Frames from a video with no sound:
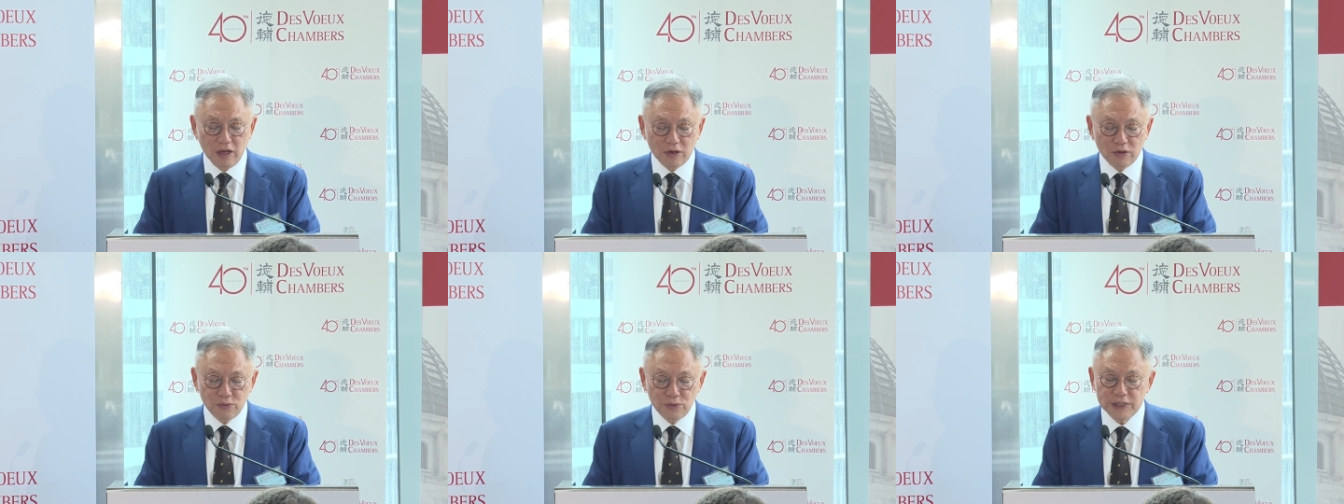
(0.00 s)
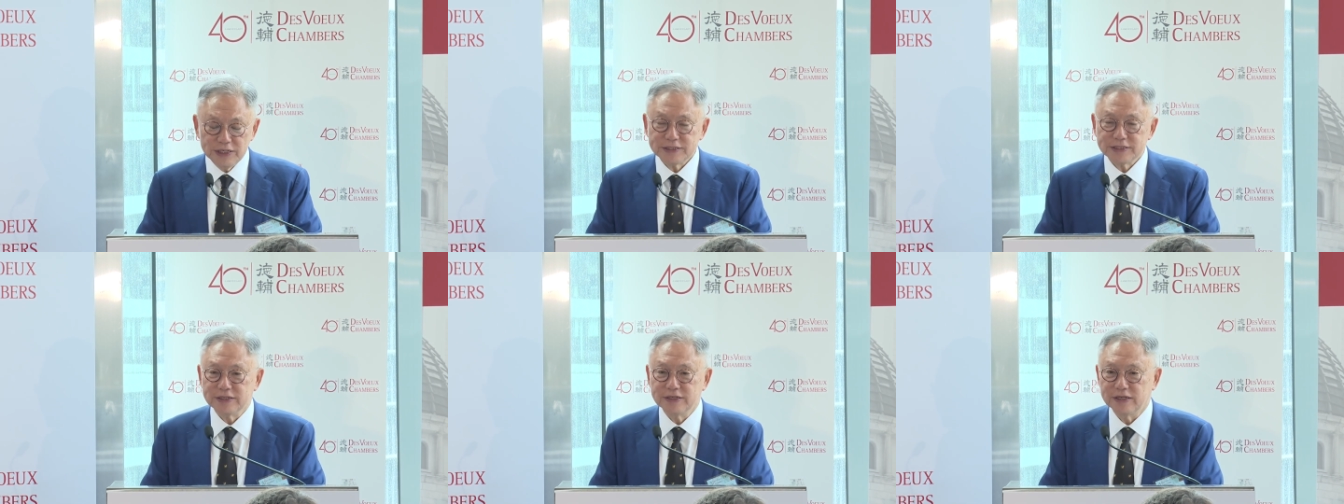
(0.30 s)

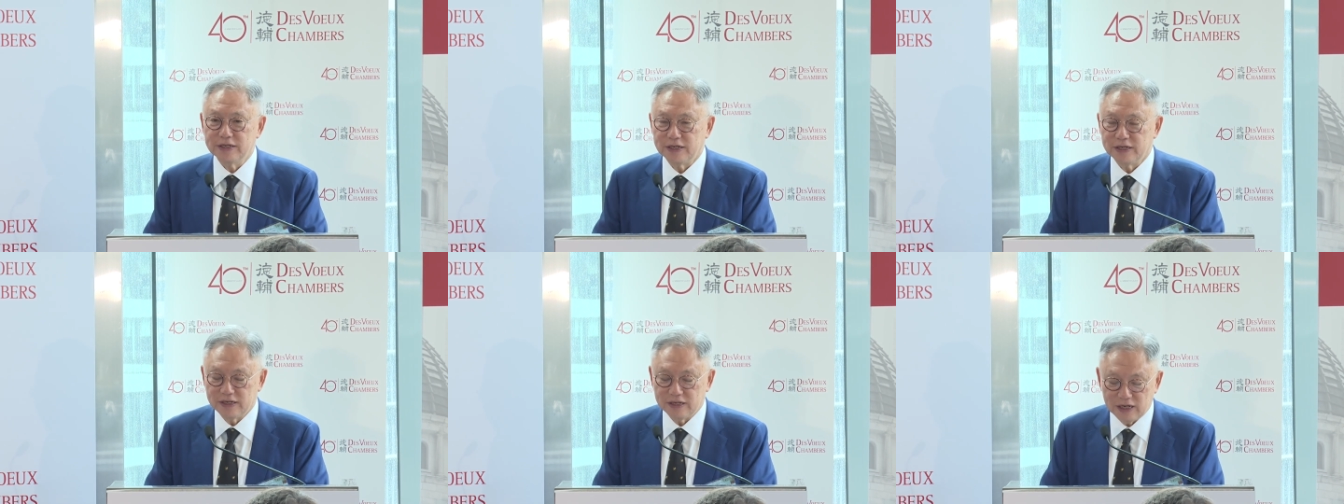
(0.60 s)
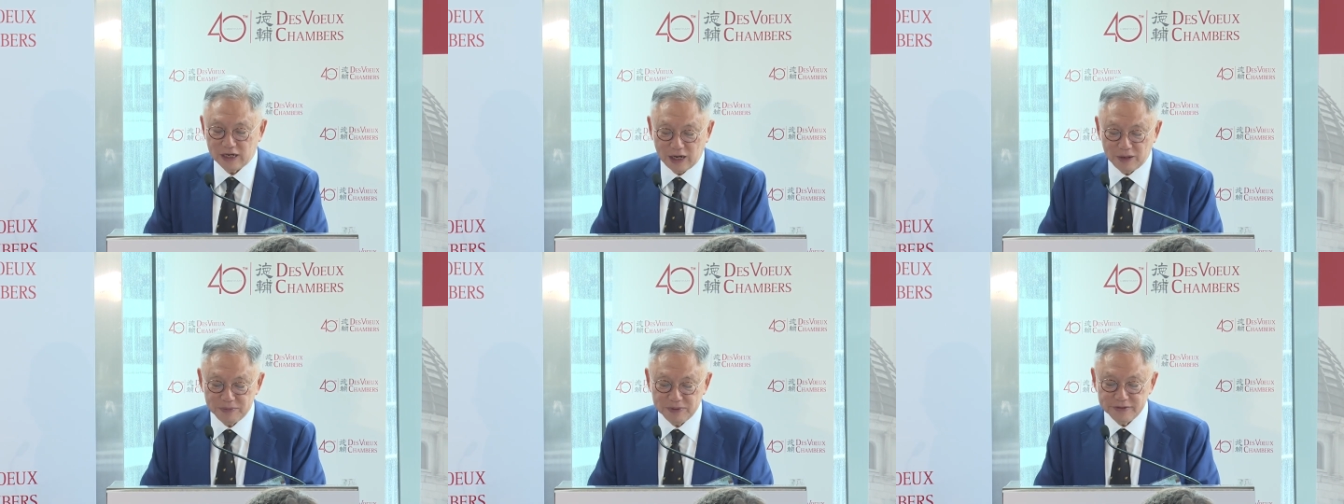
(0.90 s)
Recently,
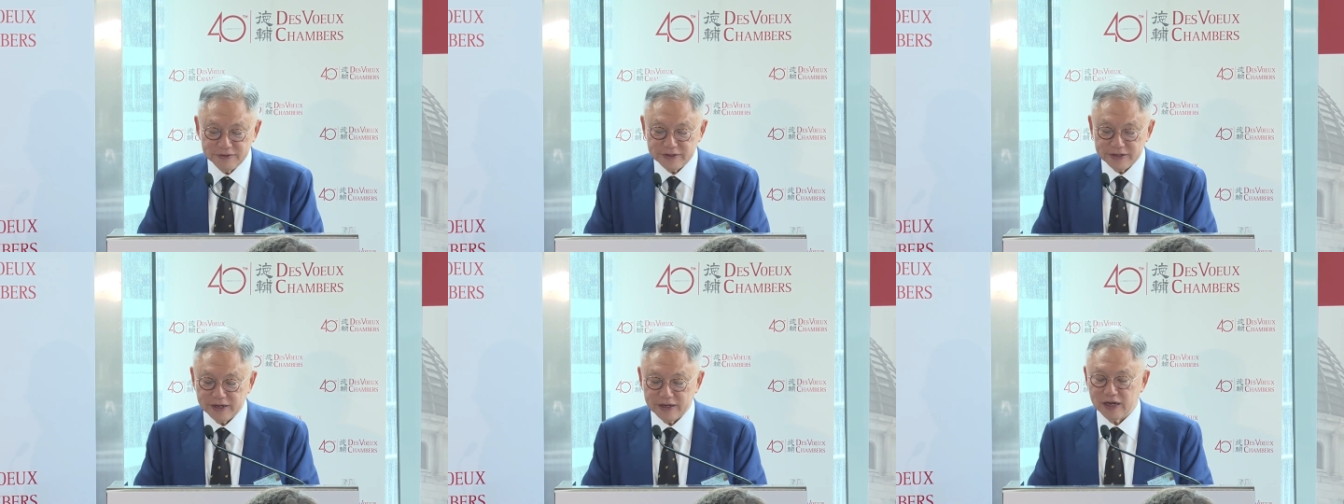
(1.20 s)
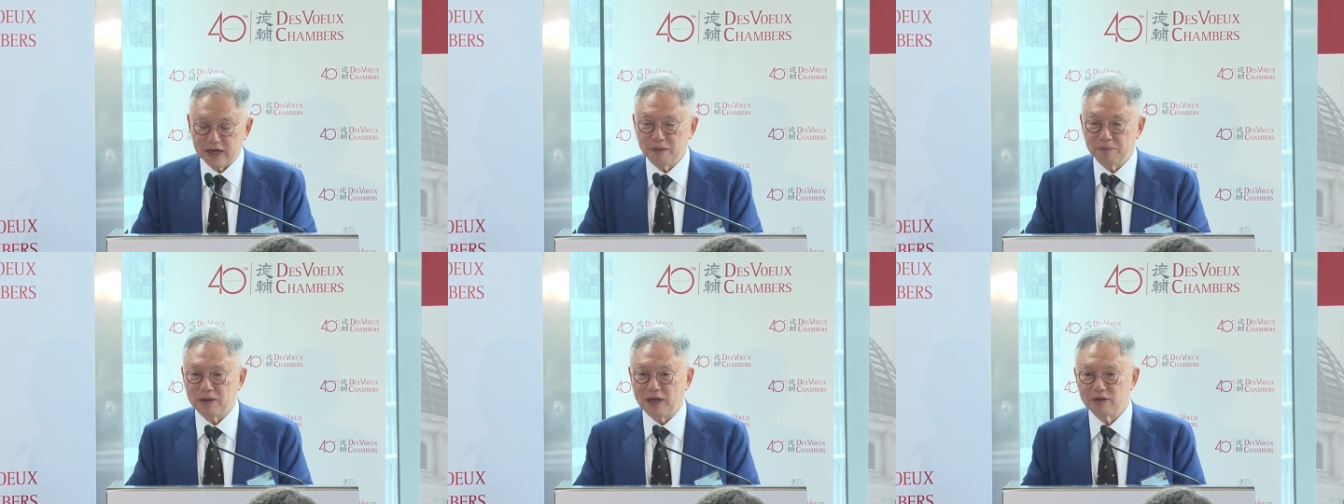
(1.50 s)
I've been
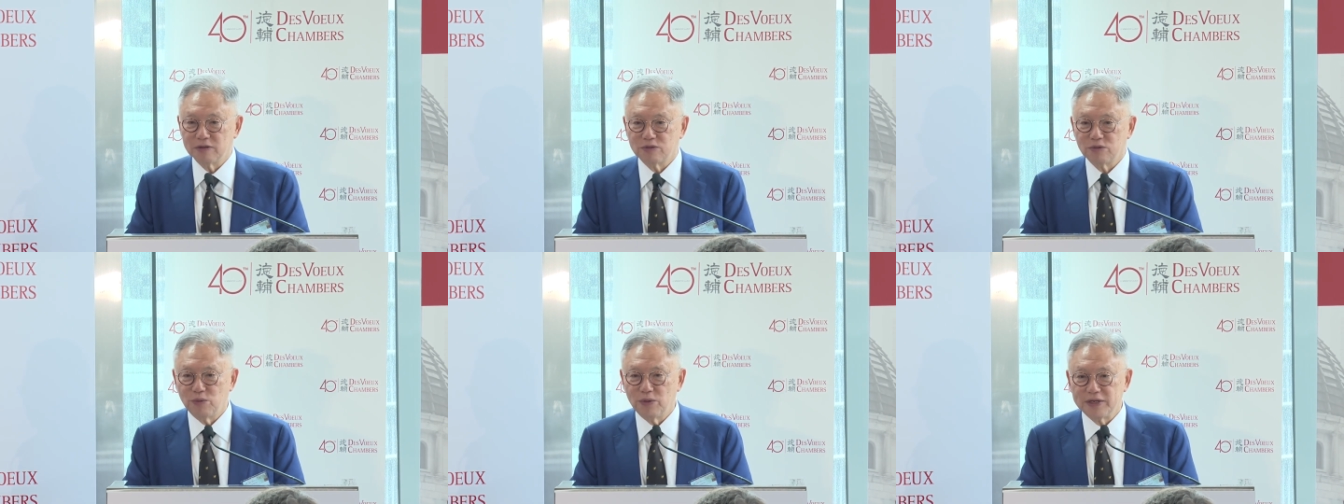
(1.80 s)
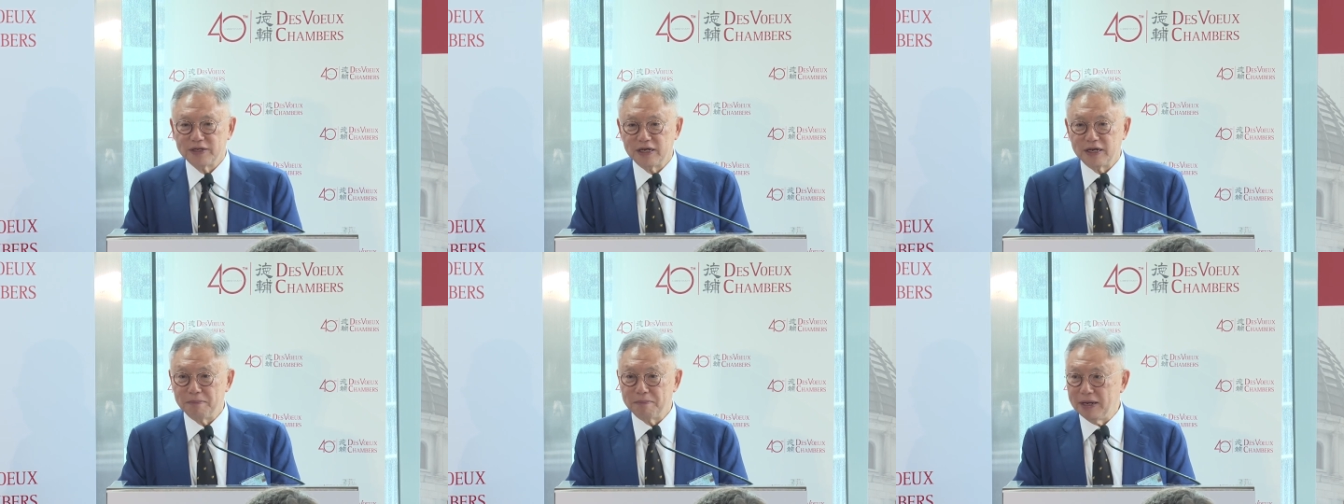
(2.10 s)
thinking about
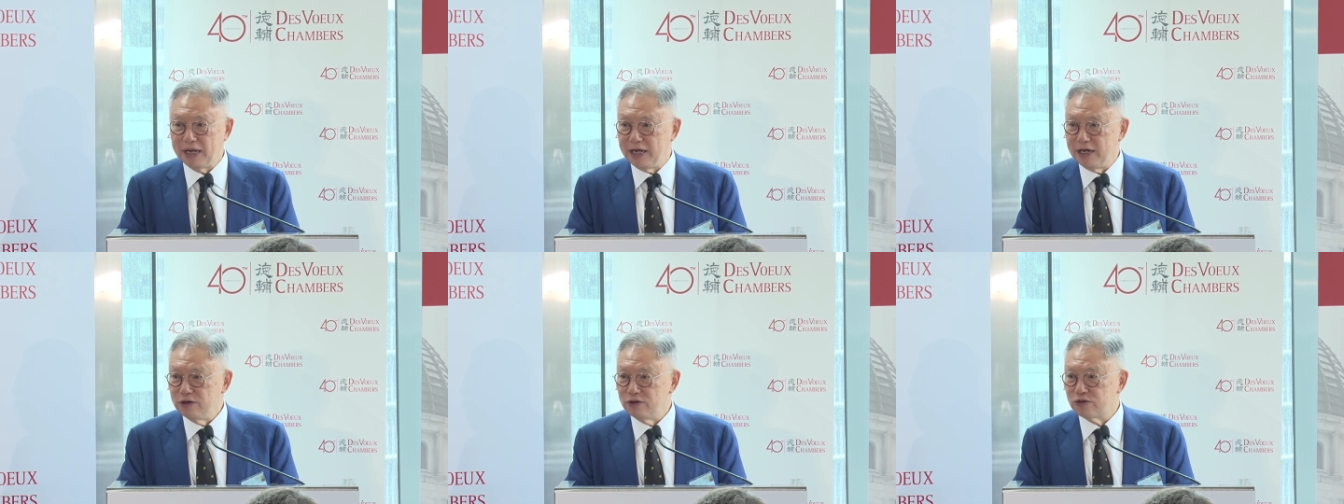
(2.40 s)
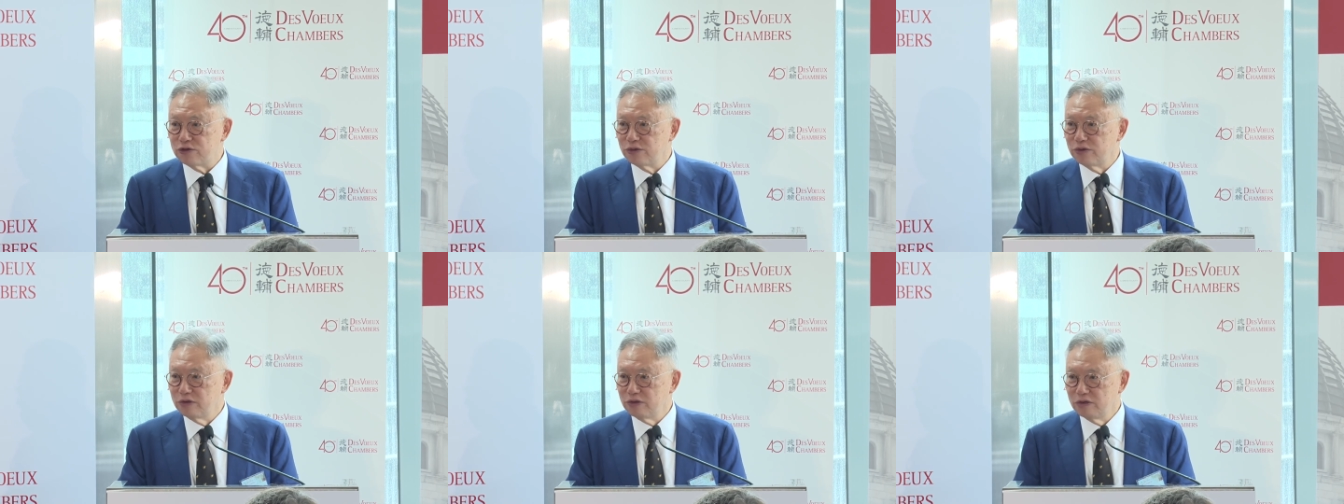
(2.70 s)
whether a
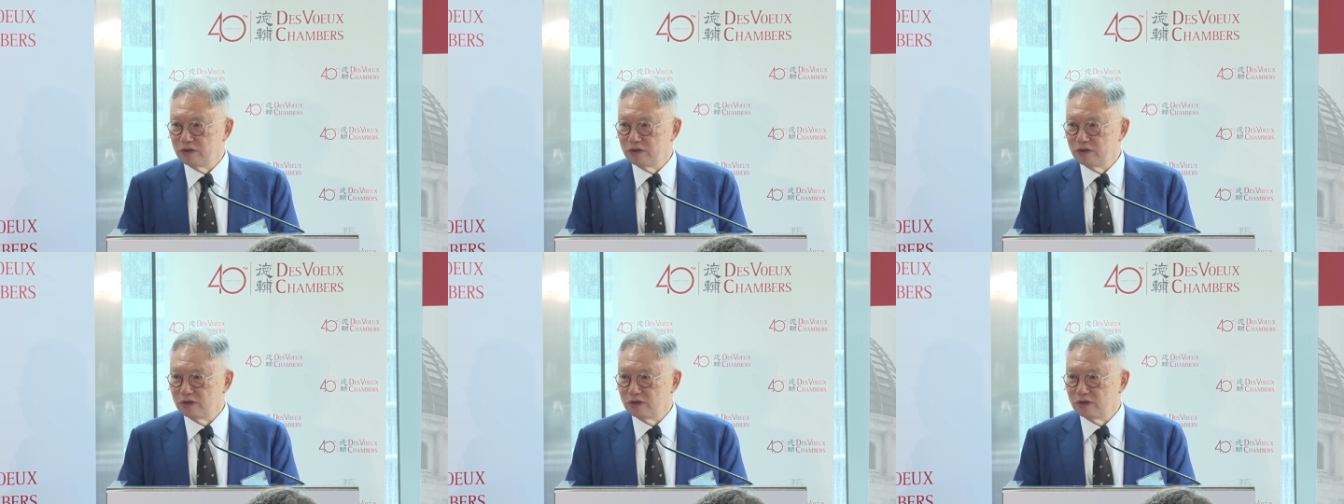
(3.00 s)
page